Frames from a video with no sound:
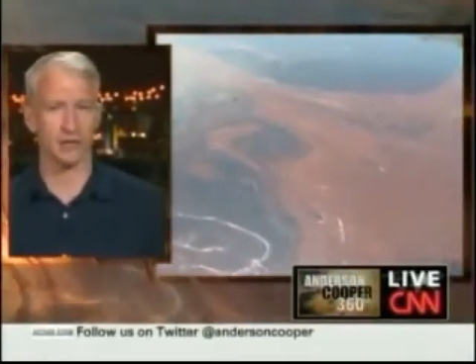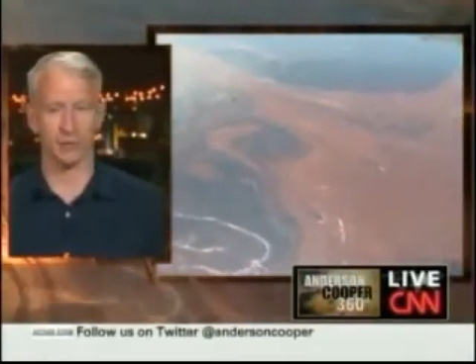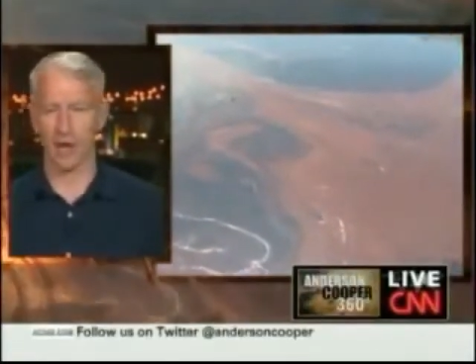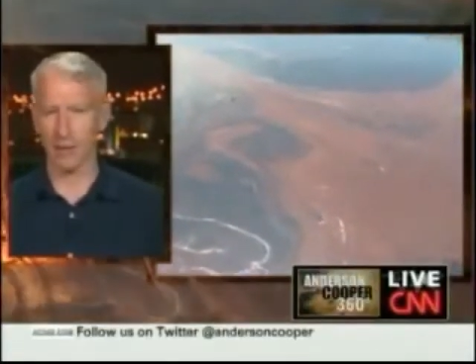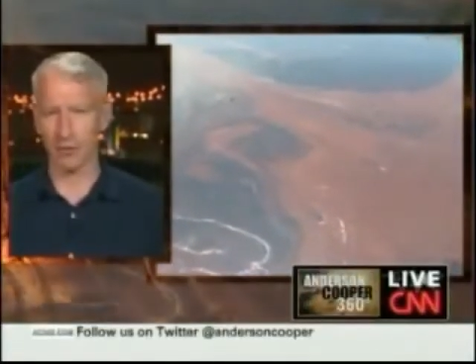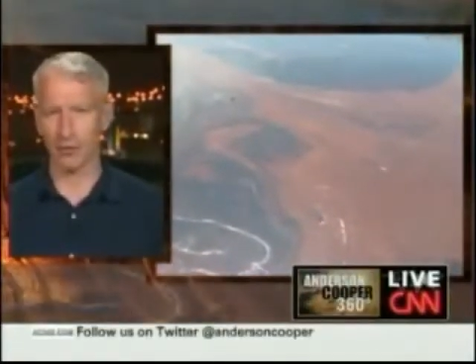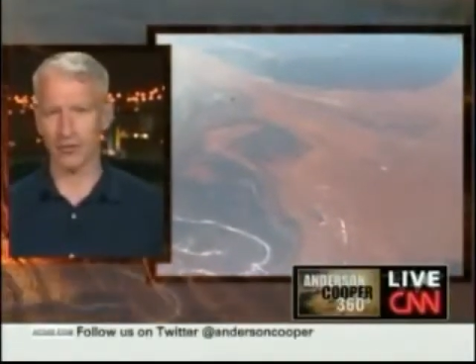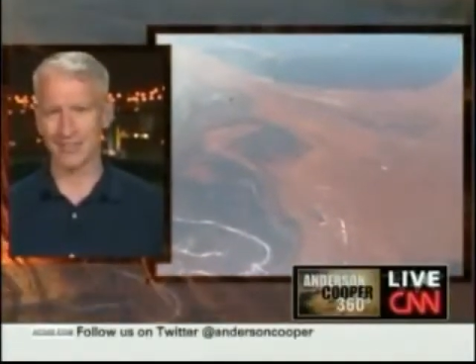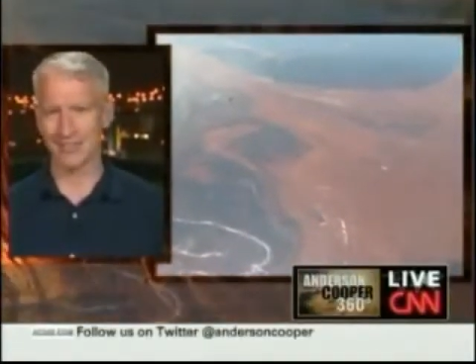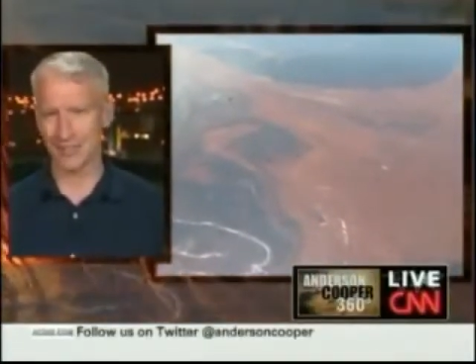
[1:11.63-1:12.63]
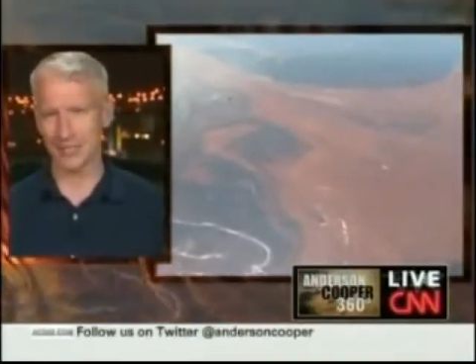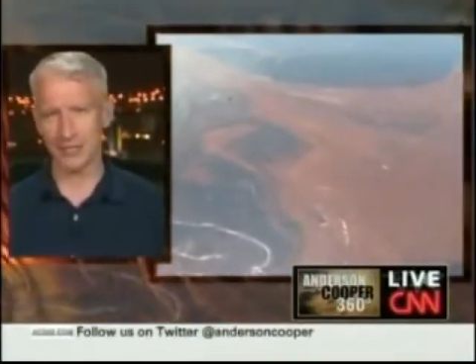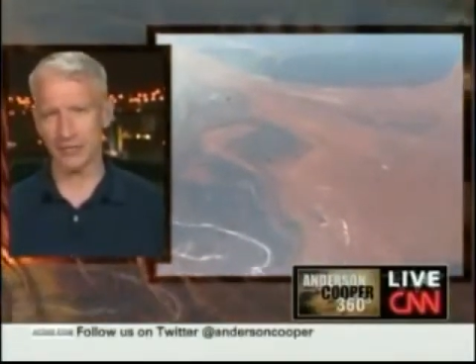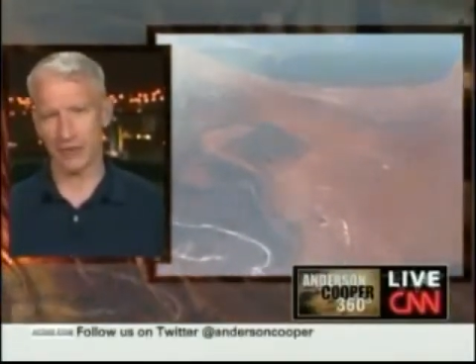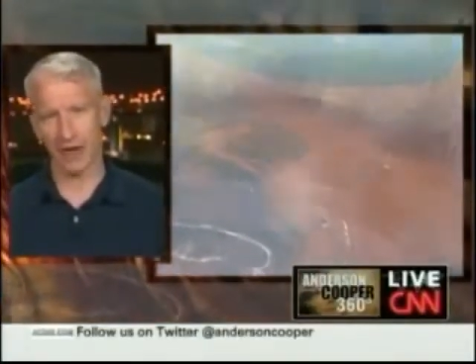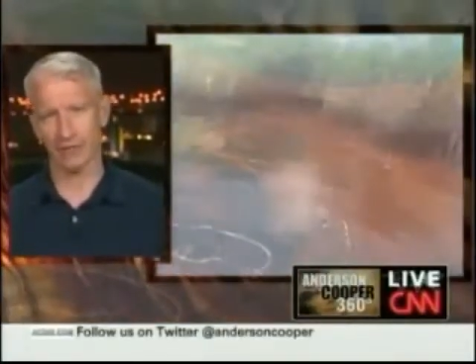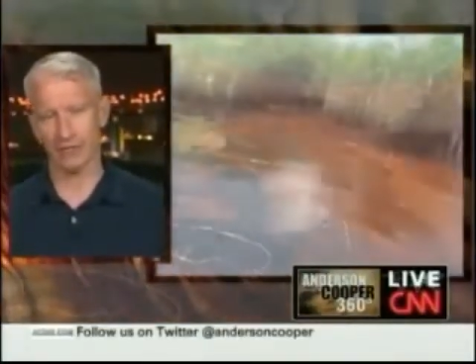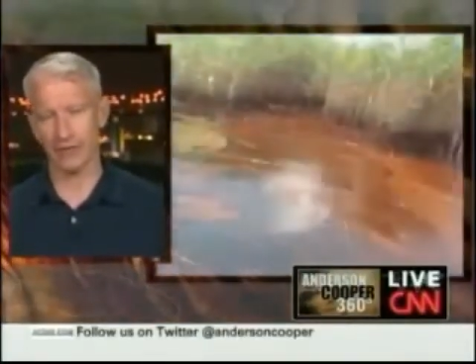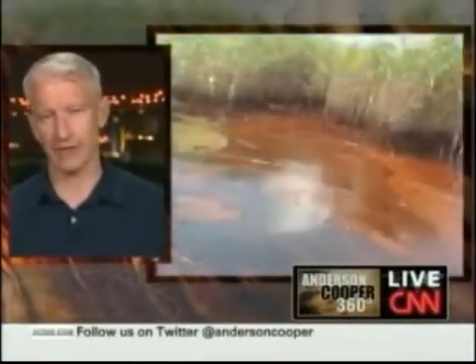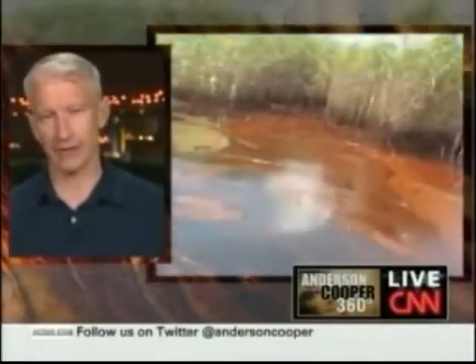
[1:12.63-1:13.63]
from coming within
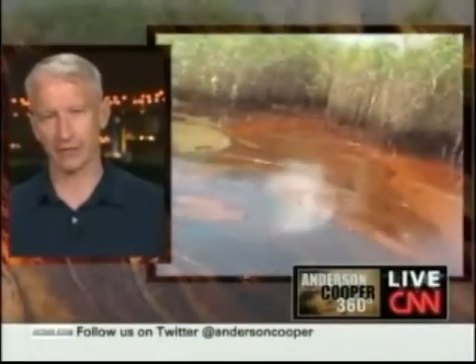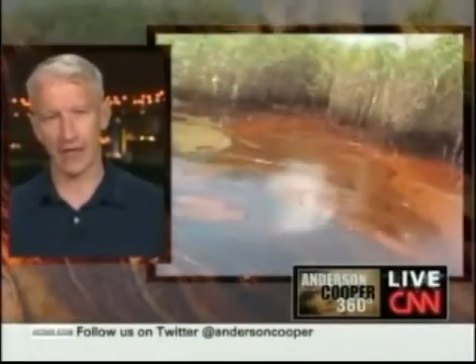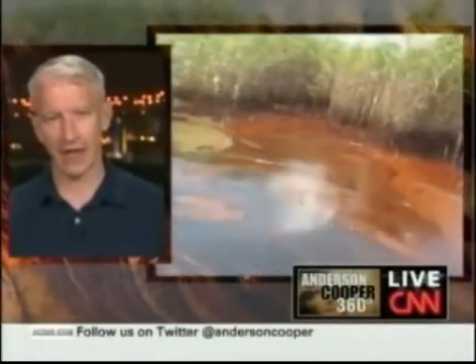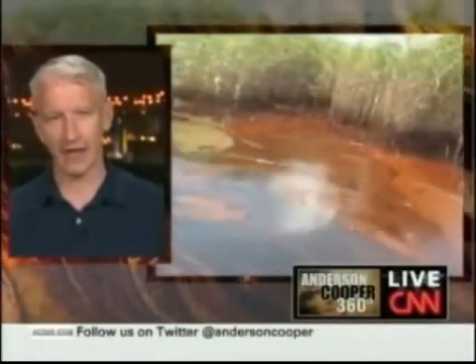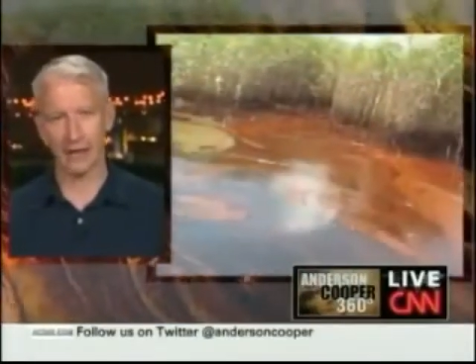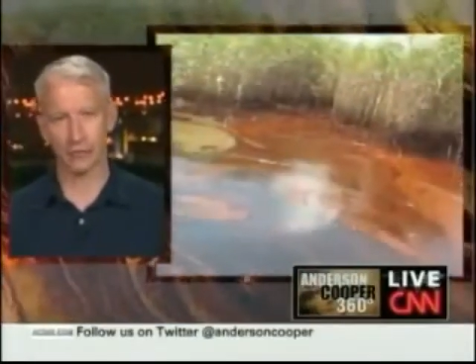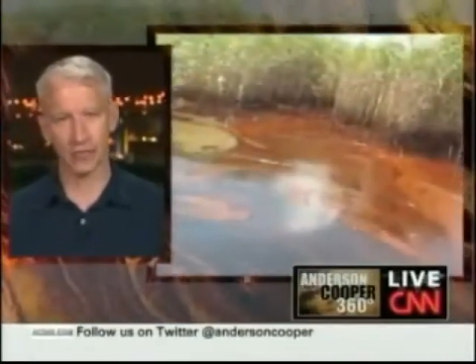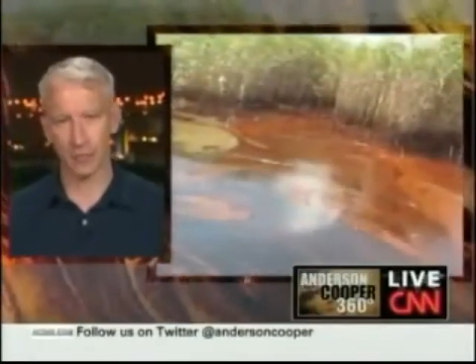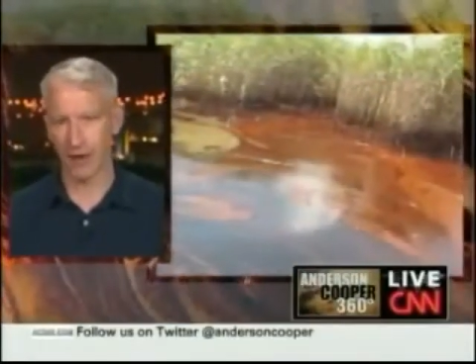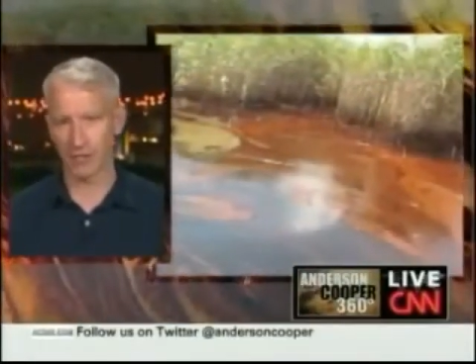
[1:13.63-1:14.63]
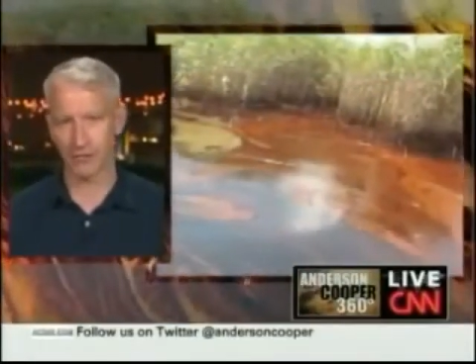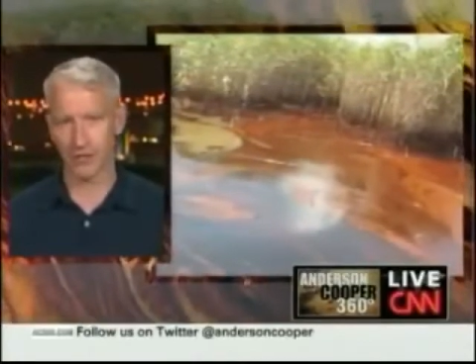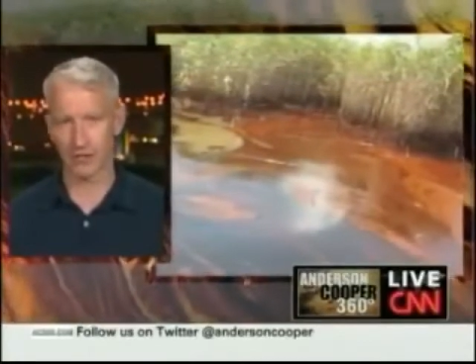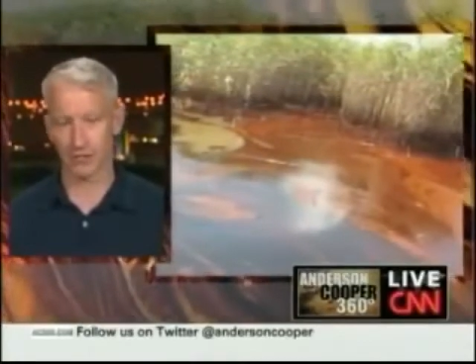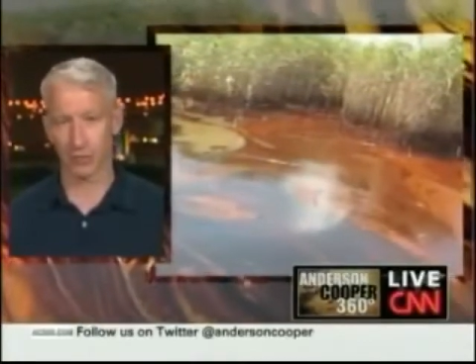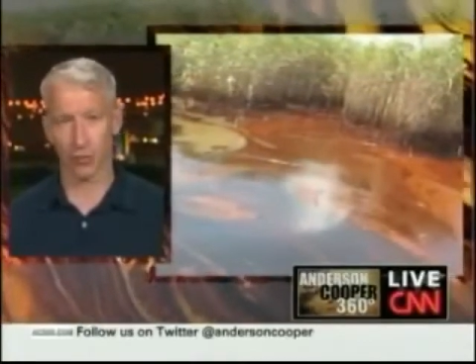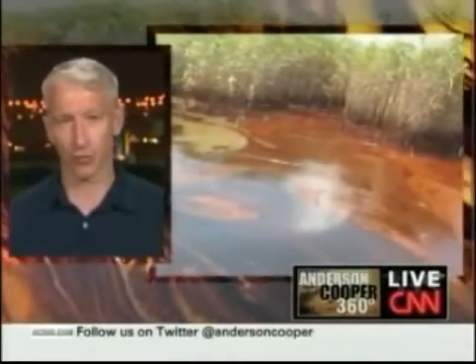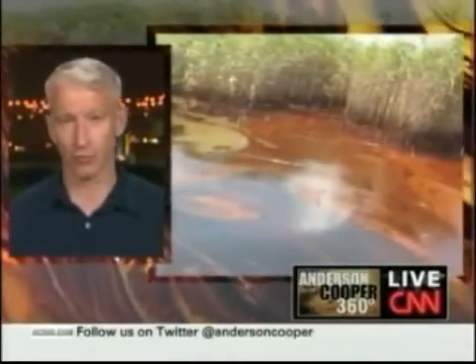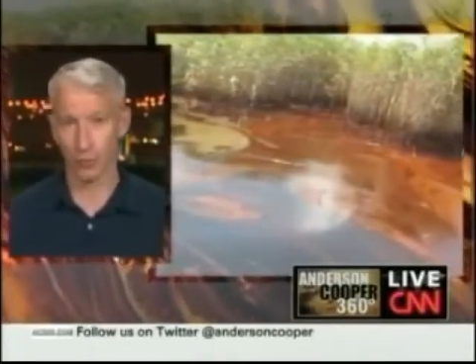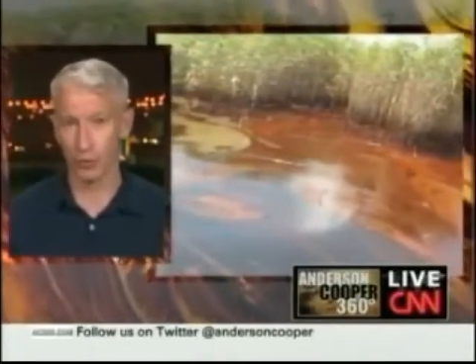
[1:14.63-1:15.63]
65 feet of any response vessel
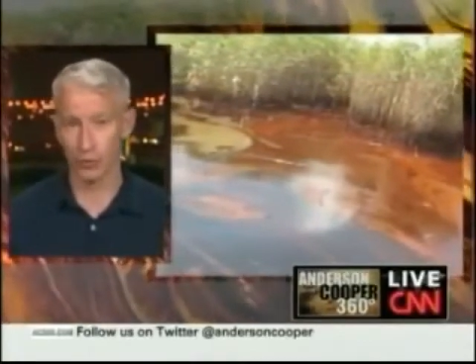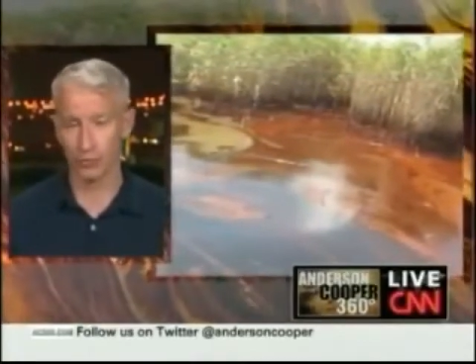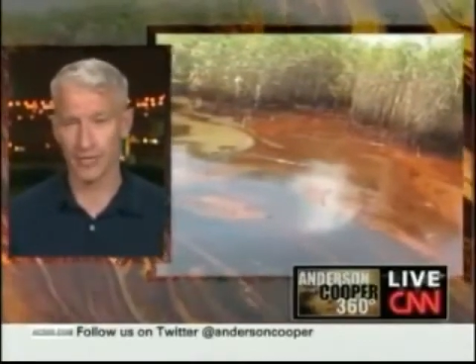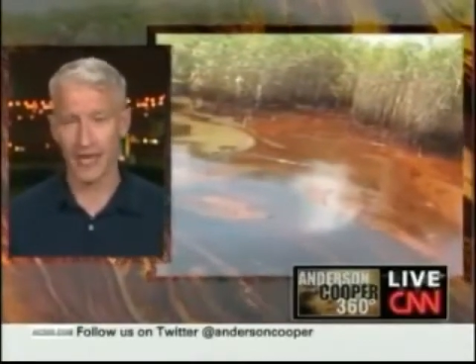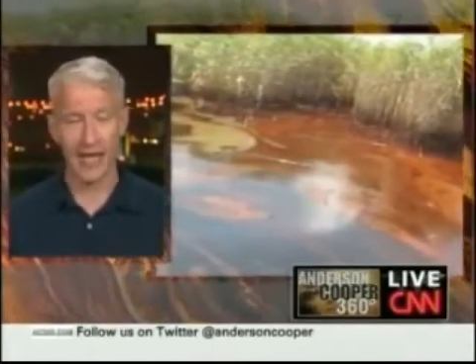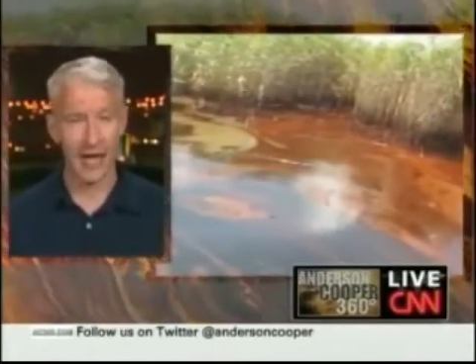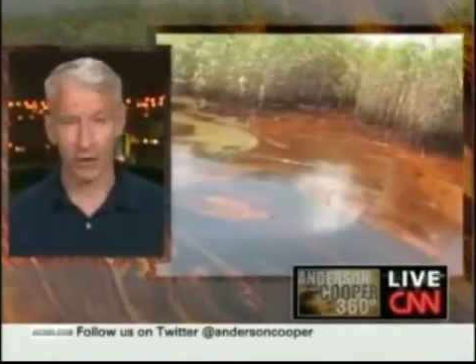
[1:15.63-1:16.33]
or booms